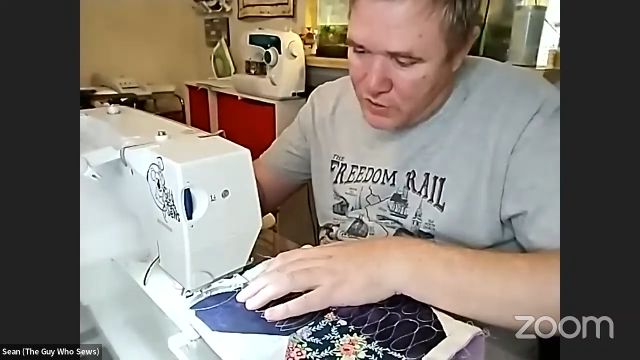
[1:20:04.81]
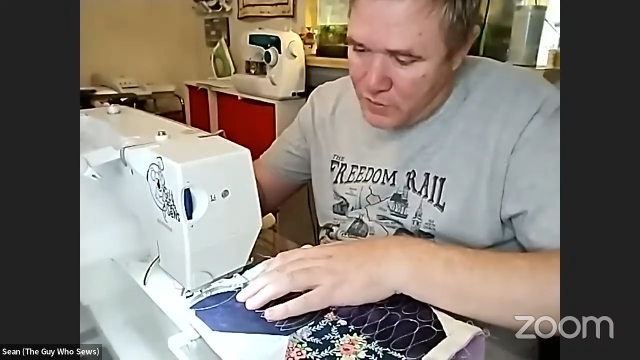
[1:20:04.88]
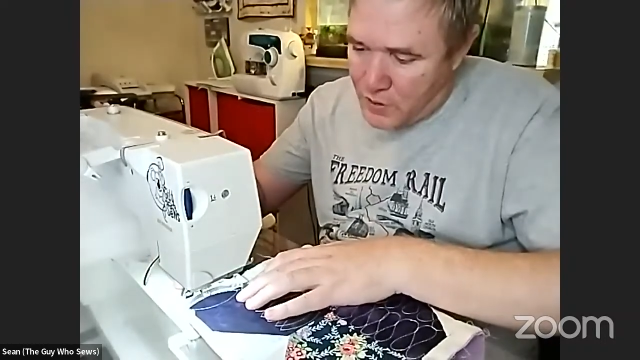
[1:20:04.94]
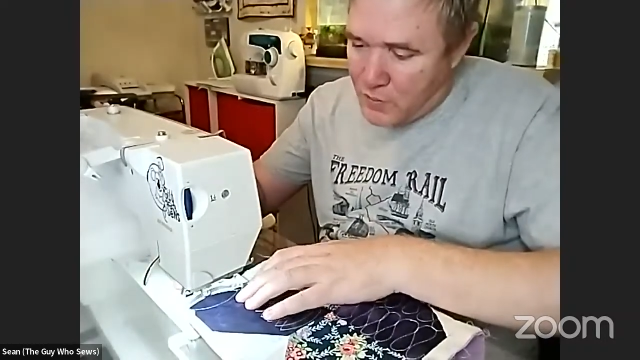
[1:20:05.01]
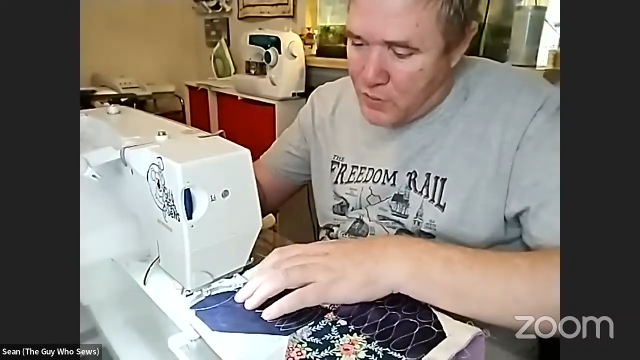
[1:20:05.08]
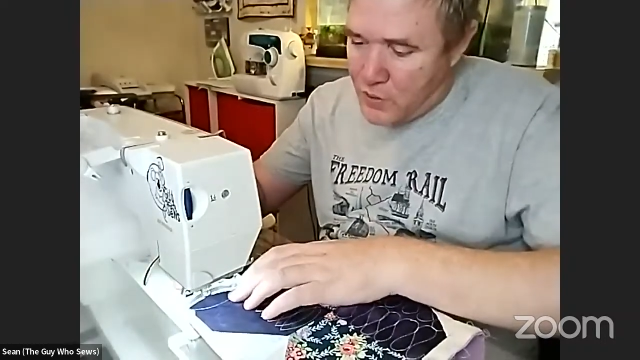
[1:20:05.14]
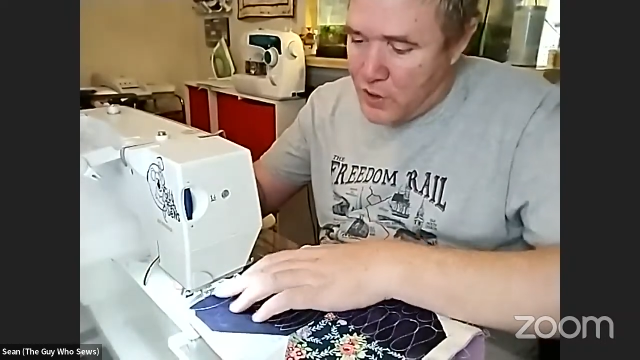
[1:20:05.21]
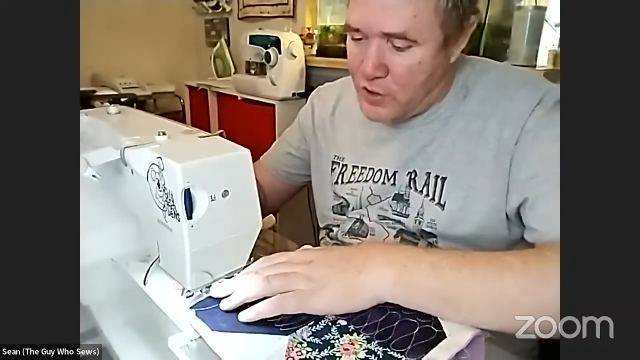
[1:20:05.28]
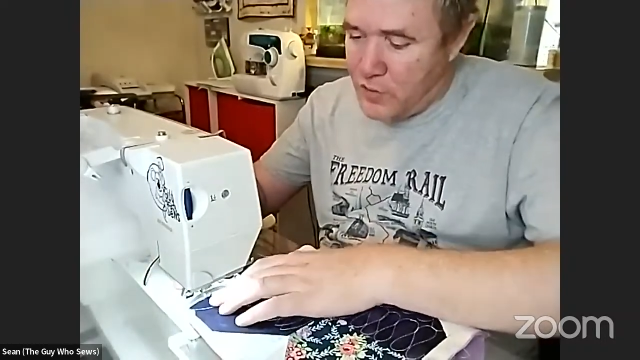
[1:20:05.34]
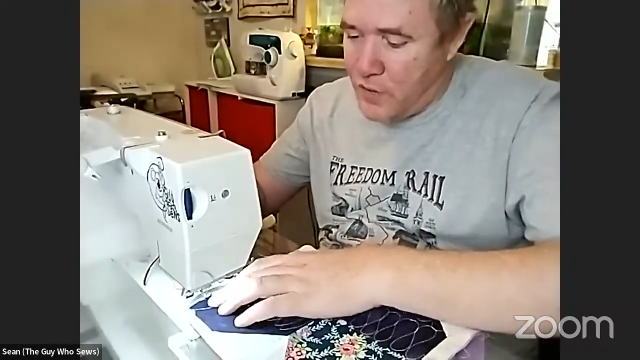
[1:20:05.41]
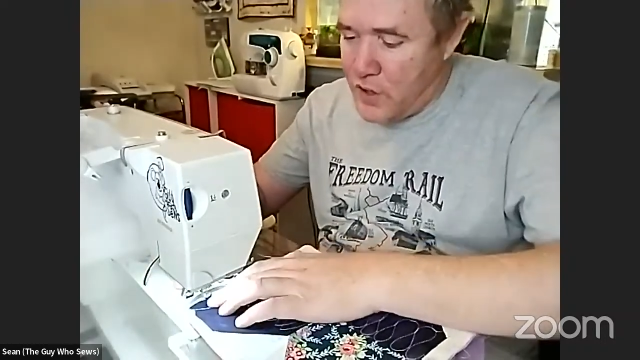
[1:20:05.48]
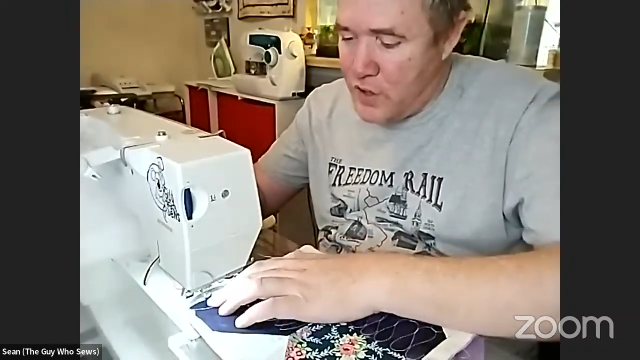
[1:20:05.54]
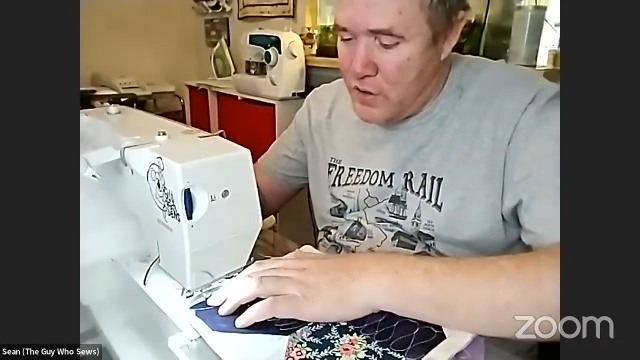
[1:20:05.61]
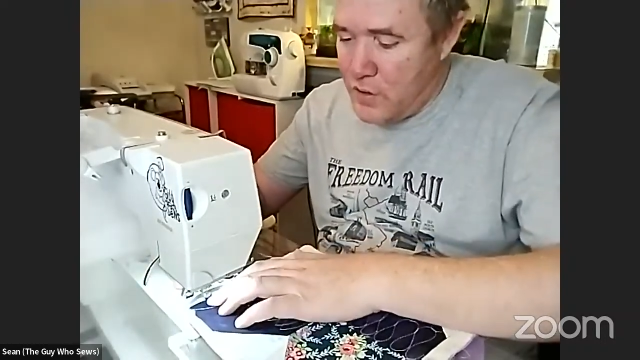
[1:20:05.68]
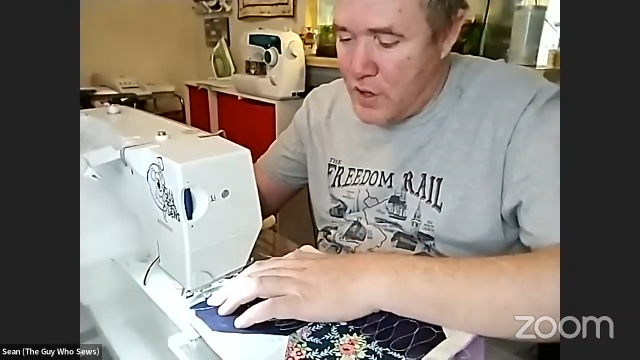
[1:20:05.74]
do what works
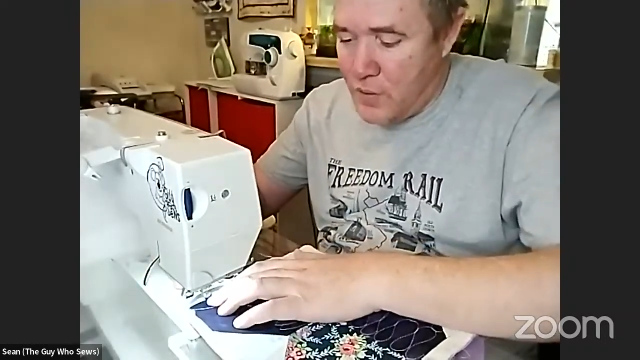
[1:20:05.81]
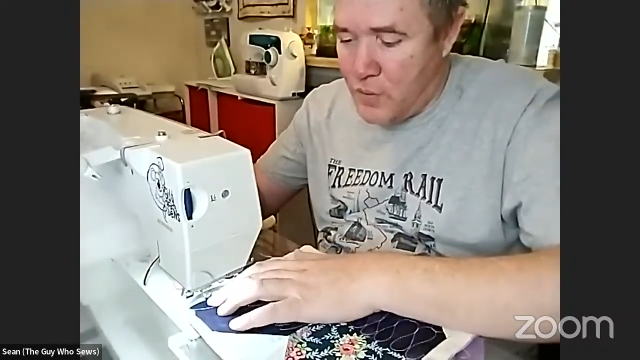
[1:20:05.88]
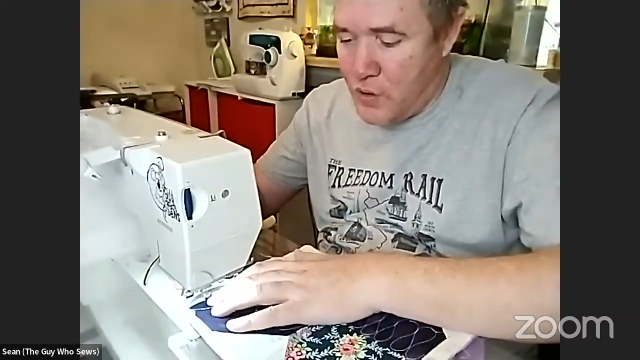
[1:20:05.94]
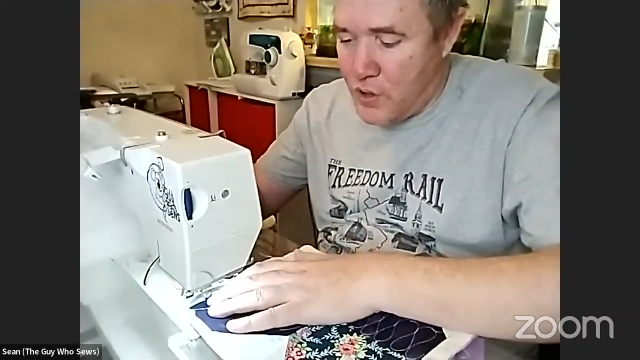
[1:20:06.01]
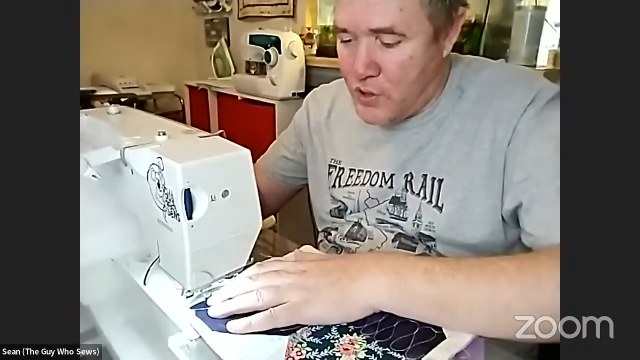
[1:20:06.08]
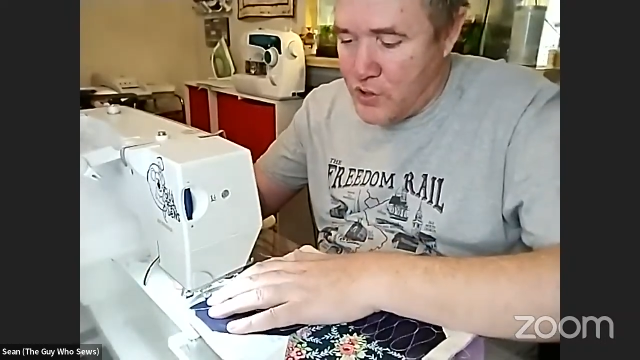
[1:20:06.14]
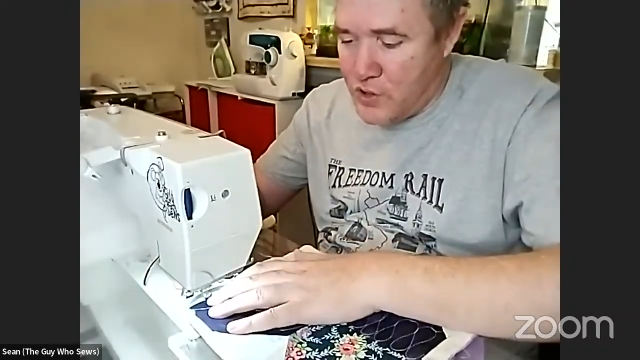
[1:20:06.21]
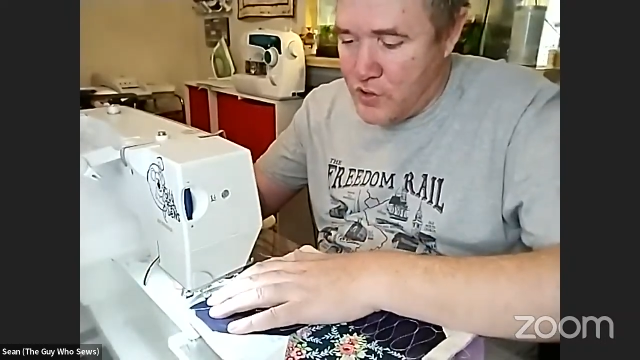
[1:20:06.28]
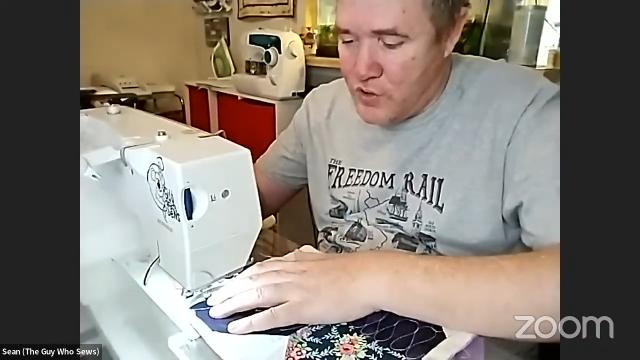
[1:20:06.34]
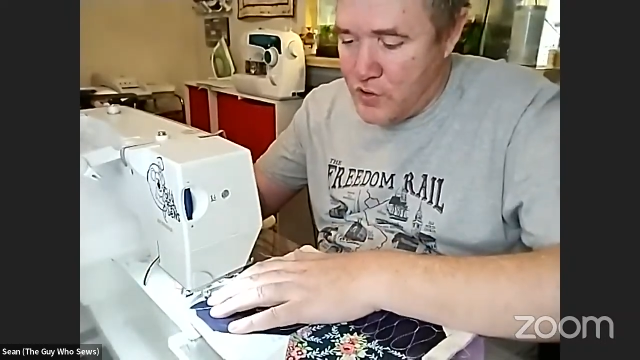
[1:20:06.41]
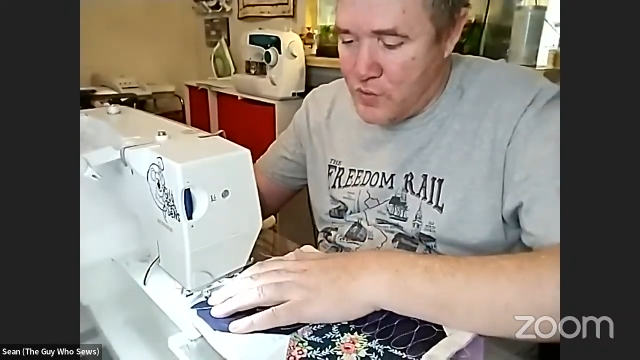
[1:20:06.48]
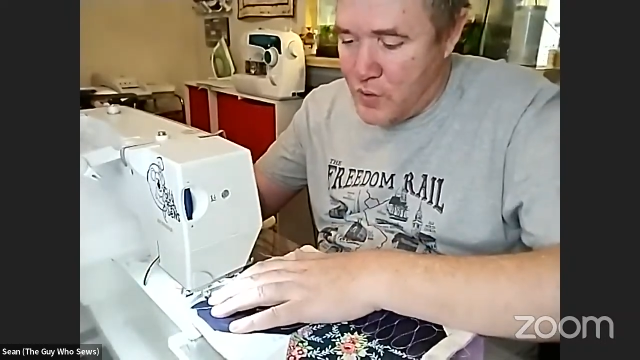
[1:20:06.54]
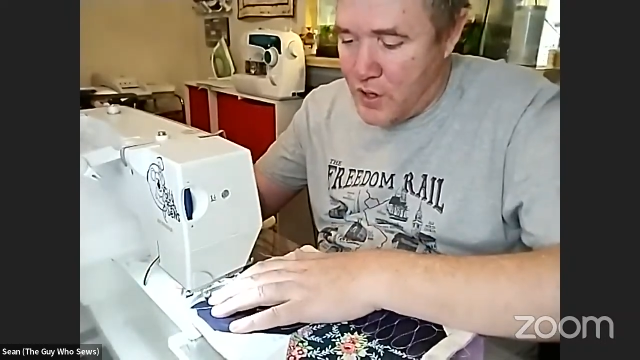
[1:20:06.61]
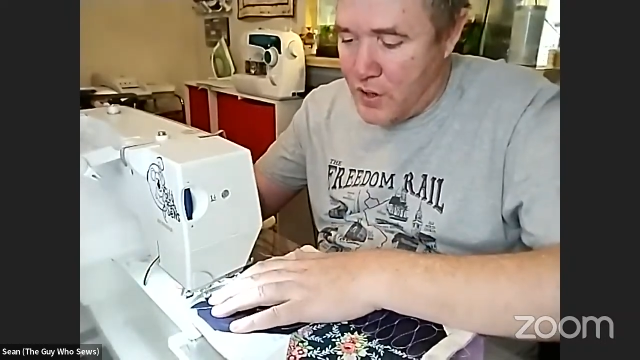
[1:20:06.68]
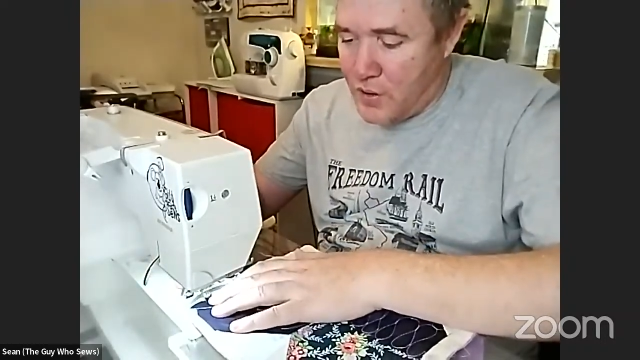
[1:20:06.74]
for you, it works
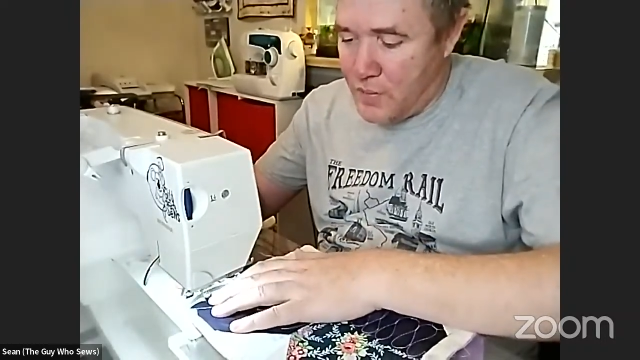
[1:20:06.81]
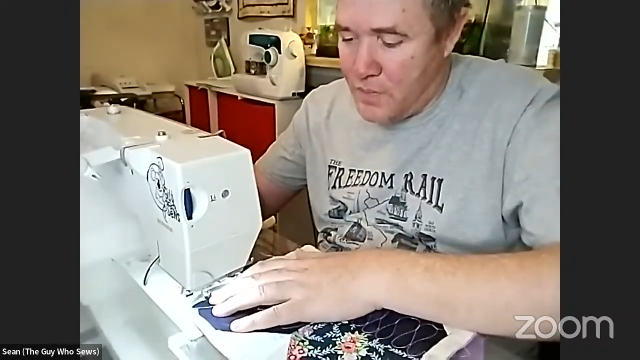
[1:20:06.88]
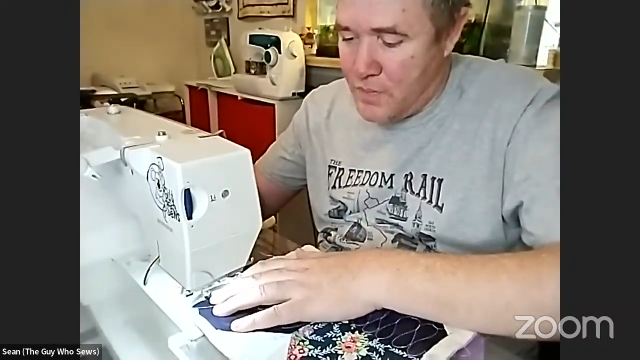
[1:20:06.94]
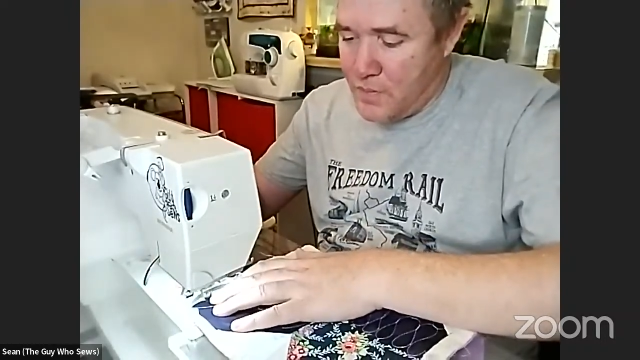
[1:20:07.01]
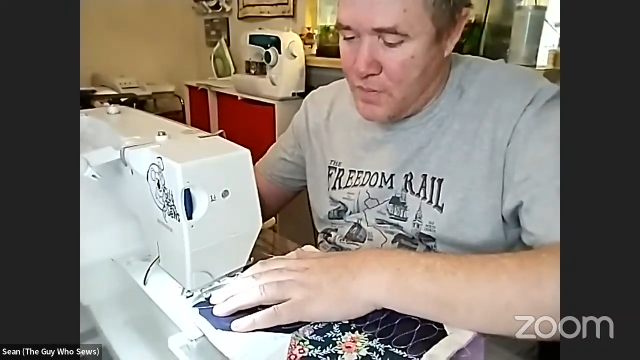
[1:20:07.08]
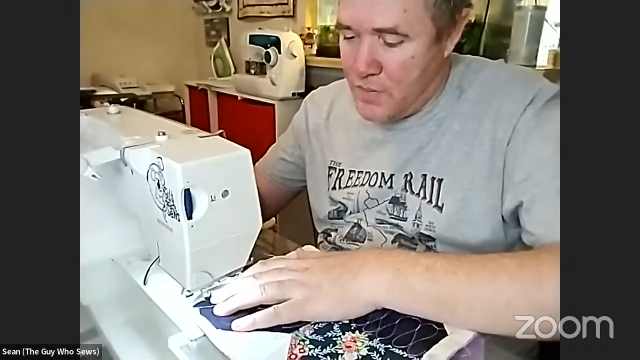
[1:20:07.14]
just as well.